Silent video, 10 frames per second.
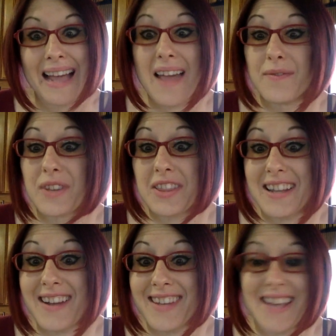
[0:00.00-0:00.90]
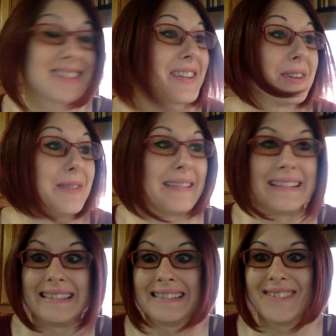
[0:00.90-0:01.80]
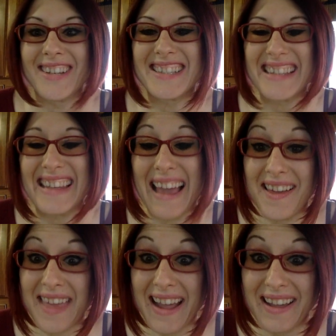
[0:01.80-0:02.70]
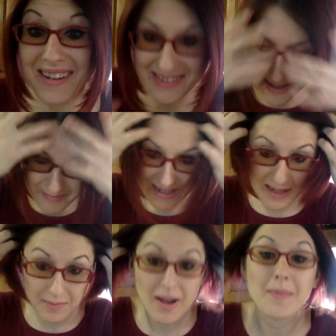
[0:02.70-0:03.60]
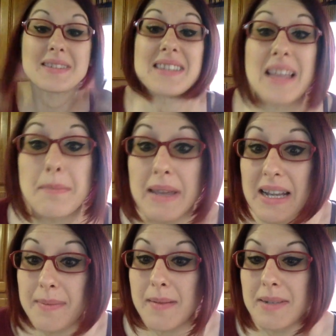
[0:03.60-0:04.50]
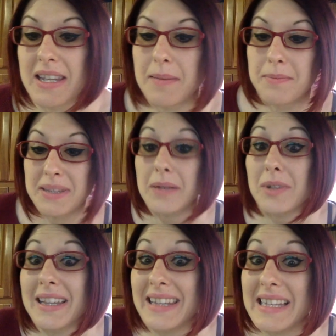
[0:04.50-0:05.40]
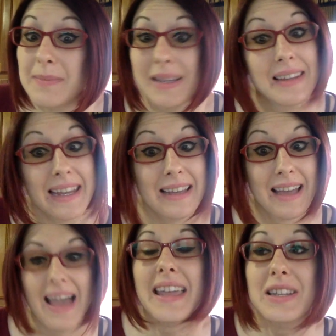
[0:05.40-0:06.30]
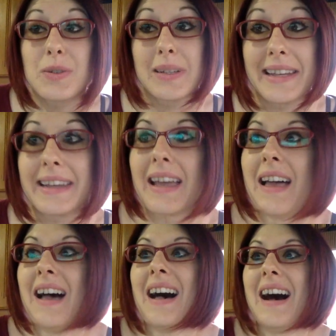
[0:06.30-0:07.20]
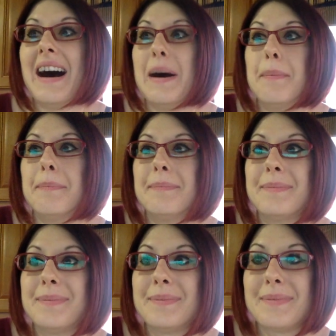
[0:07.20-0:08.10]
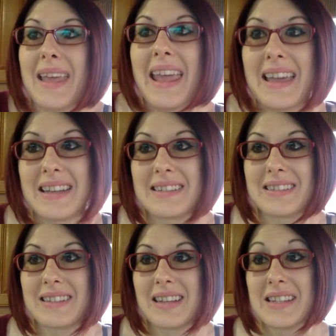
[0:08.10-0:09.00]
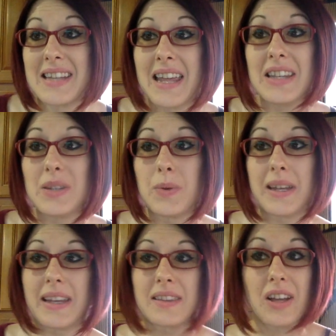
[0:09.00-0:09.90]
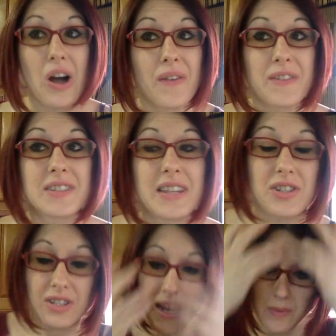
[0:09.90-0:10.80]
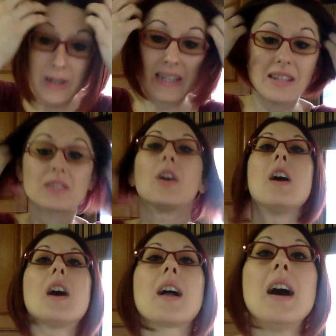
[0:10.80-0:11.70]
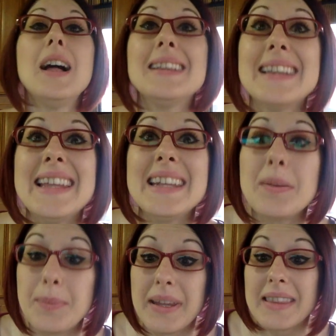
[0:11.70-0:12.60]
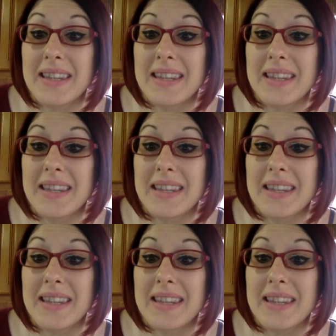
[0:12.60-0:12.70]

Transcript: I haven't figured that out yet, so we'll see how that goes. I'm making promises I may not be able to keep, but there will at least be a link. I can do a link. Um, and continuing the conversation, I wanted to talk a little bit